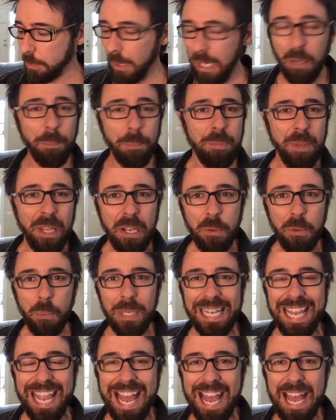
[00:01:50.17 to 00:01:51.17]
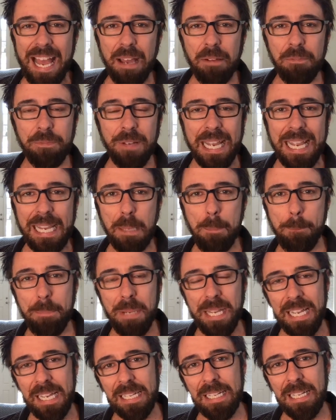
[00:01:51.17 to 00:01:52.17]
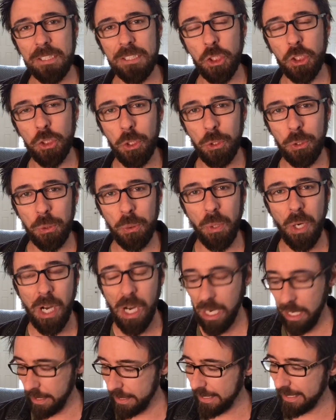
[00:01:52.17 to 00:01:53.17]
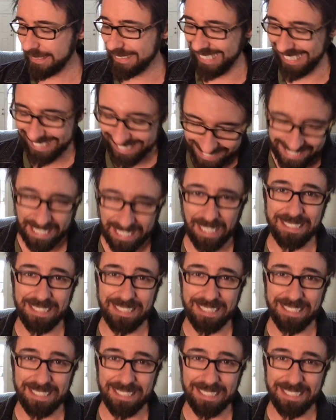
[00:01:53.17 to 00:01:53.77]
Well, we have a big show on today.